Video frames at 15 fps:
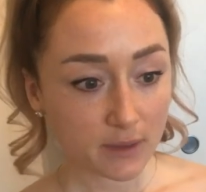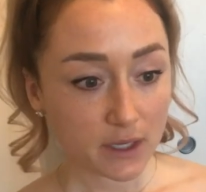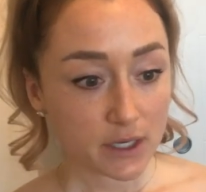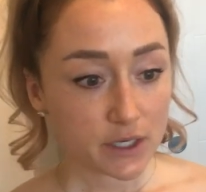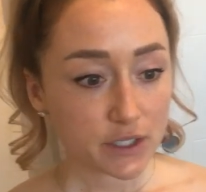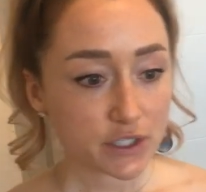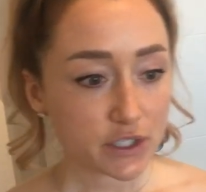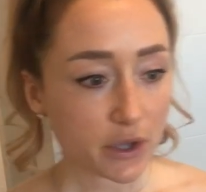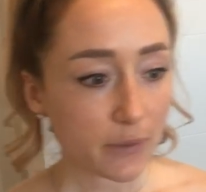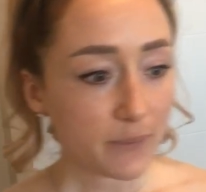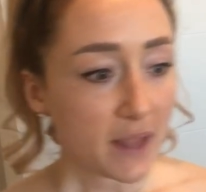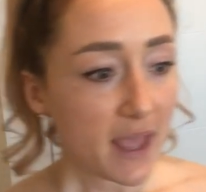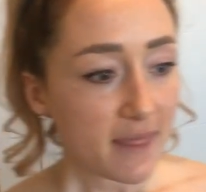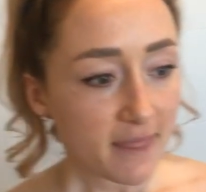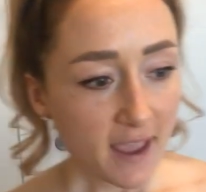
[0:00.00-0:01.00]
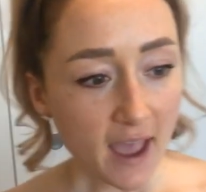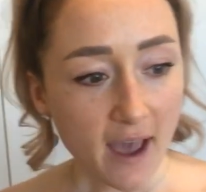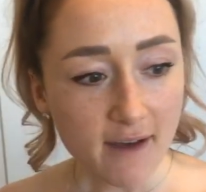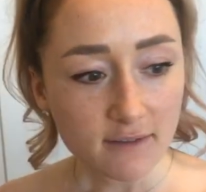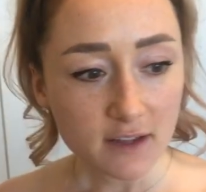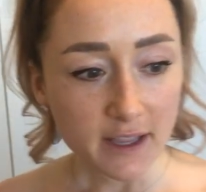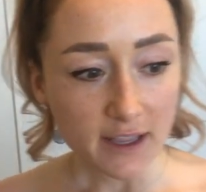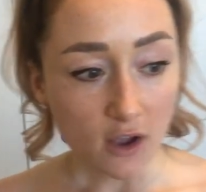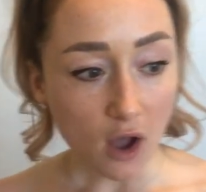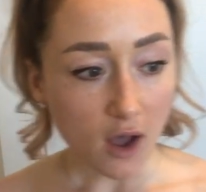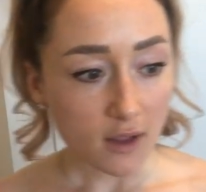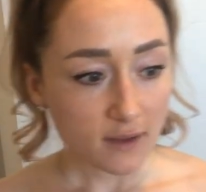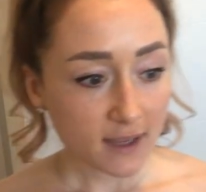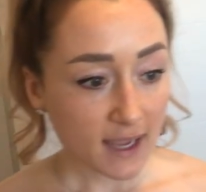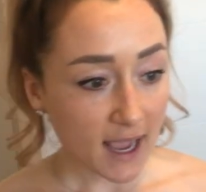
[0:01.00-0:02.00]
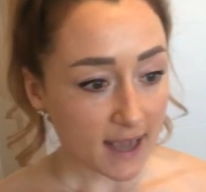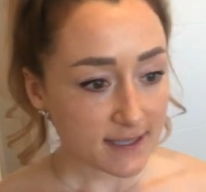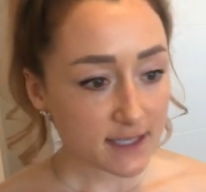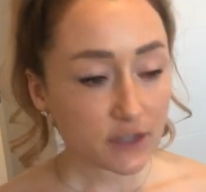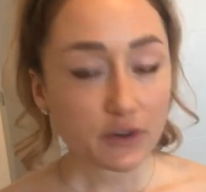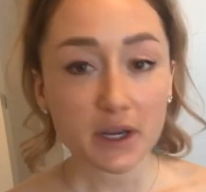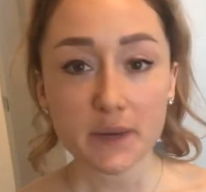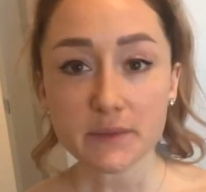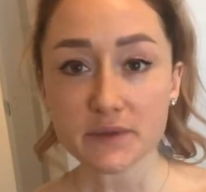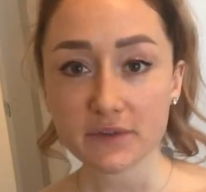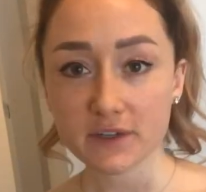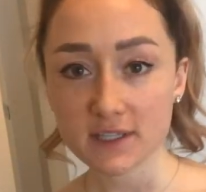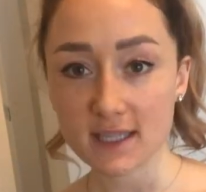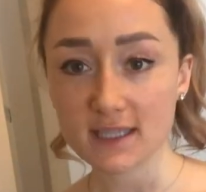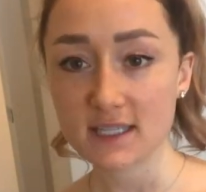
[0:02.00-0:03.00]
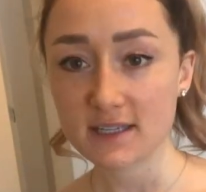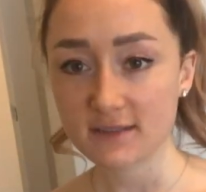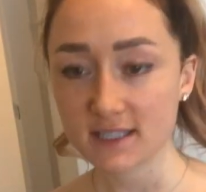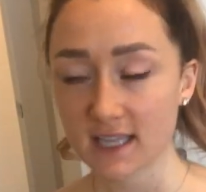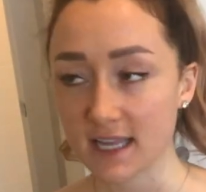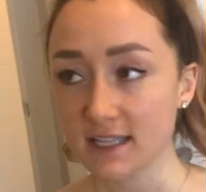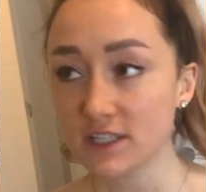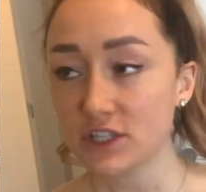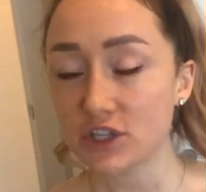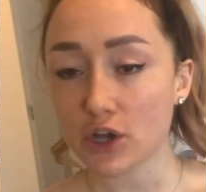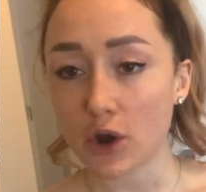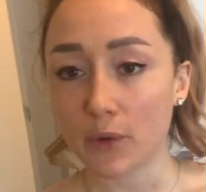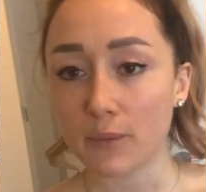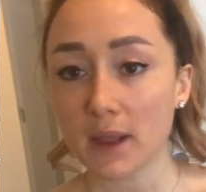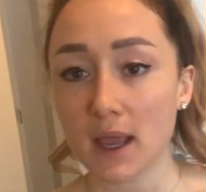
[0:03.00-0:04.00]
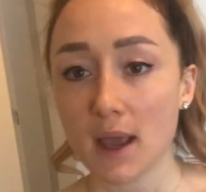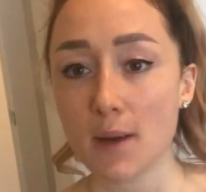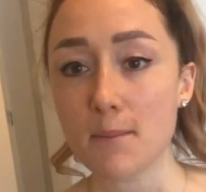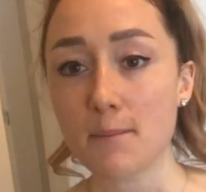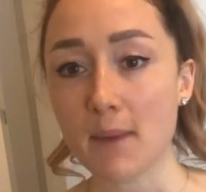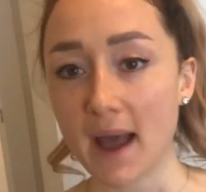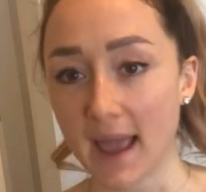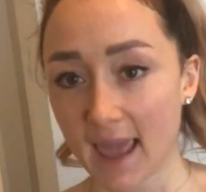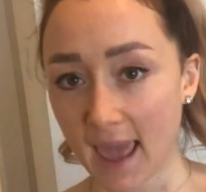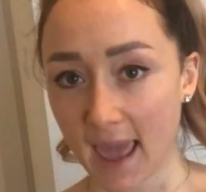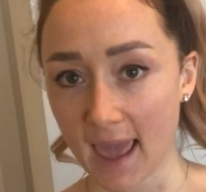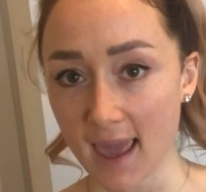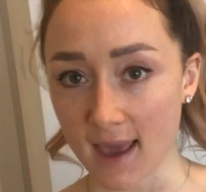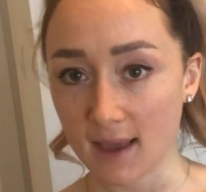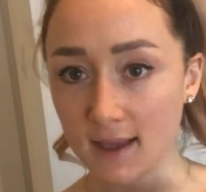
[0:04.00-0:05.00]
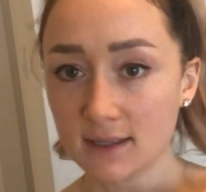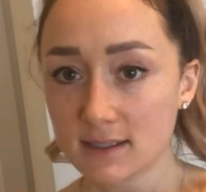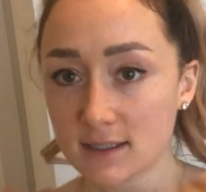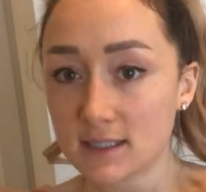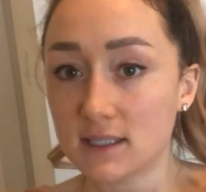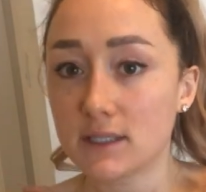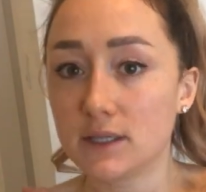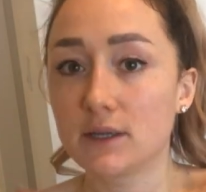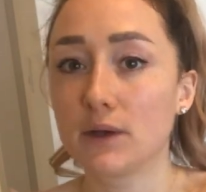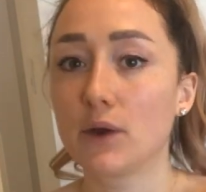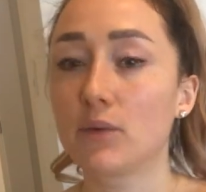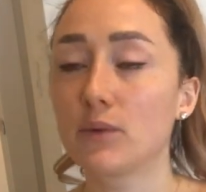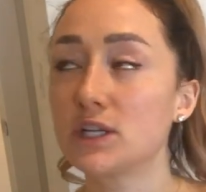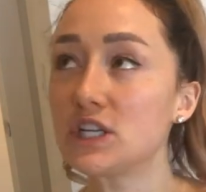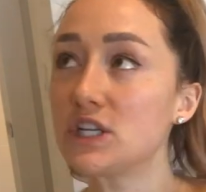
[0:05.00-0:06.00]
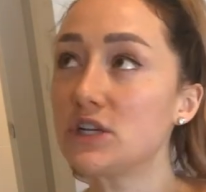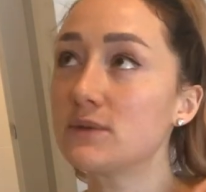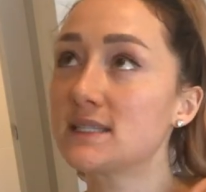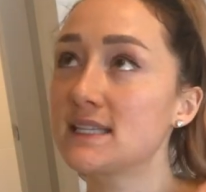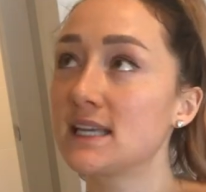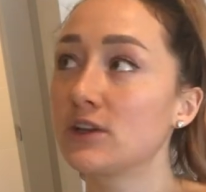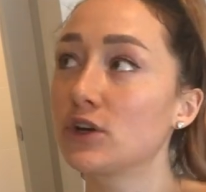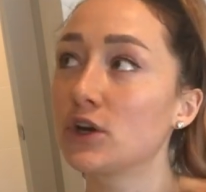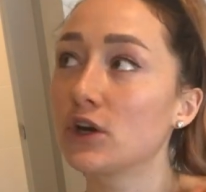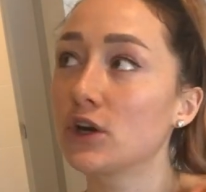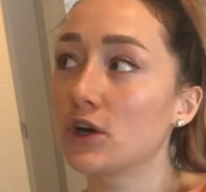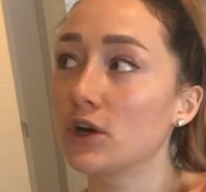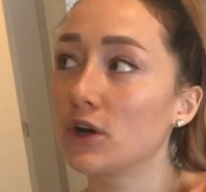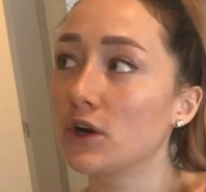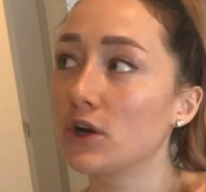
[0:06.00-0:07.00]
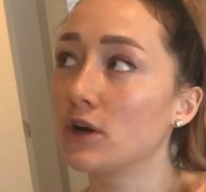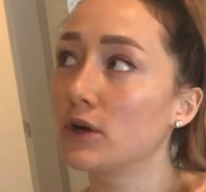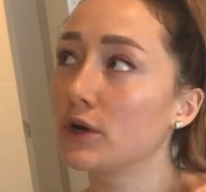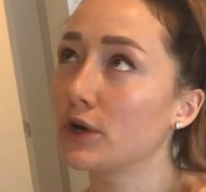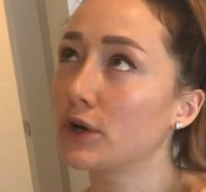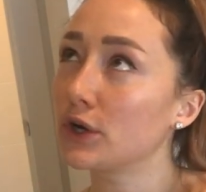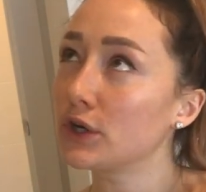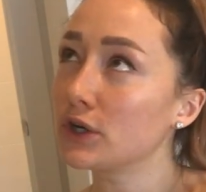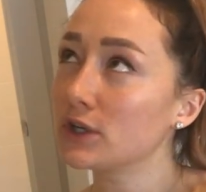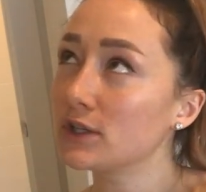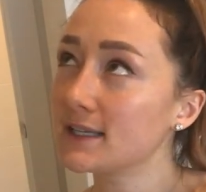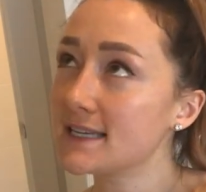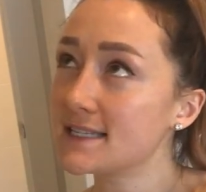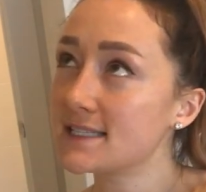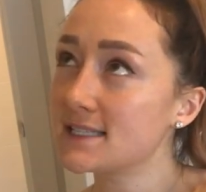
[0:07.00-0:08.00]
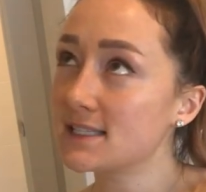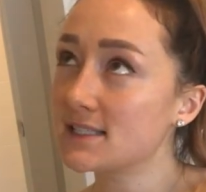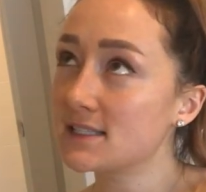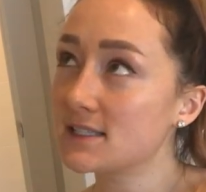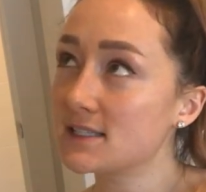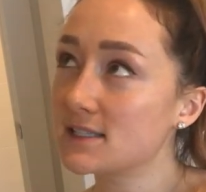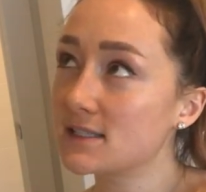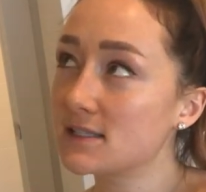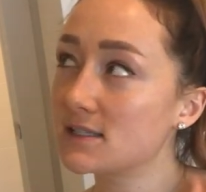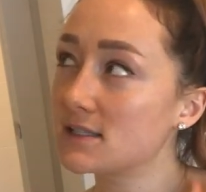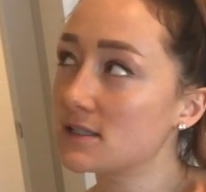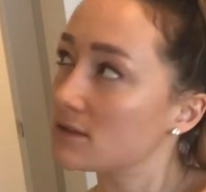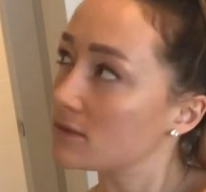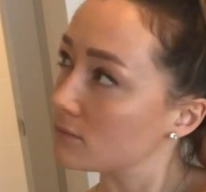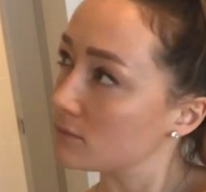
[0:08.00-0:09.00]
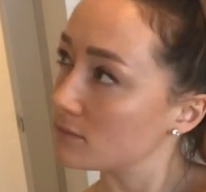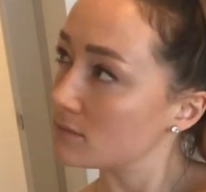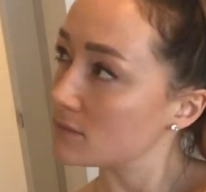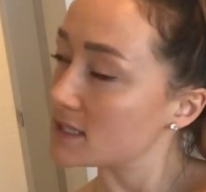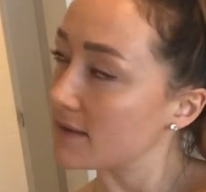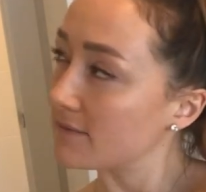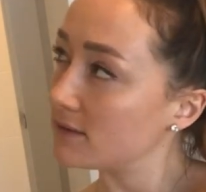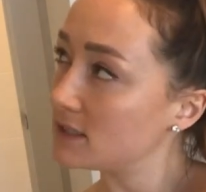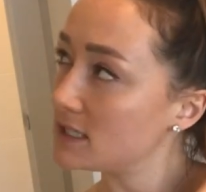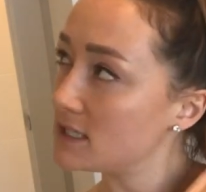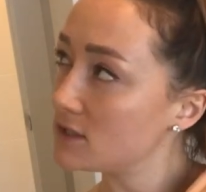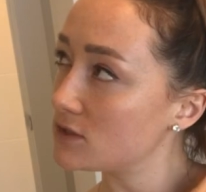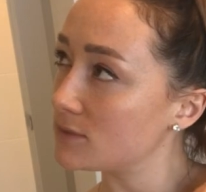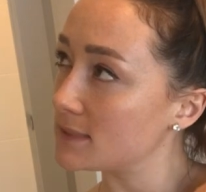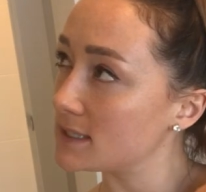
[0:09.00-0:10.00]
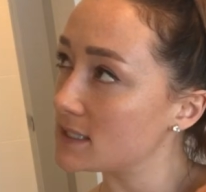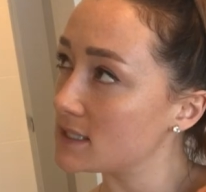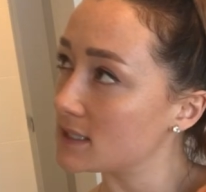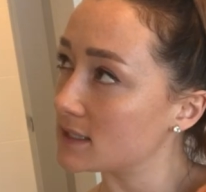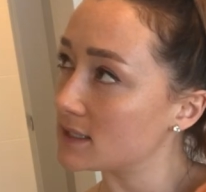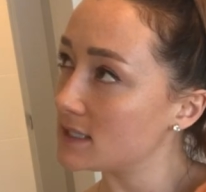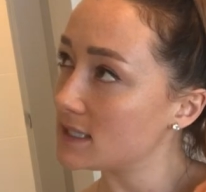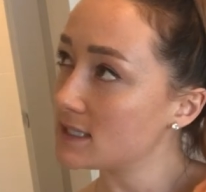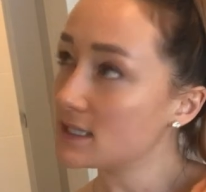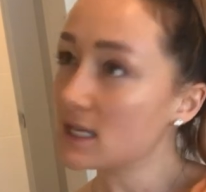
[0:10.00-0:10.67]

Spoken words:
So they have glycolic acid creams for sensitive skin. So my aunt, when she was in her early 70s or mid 60s,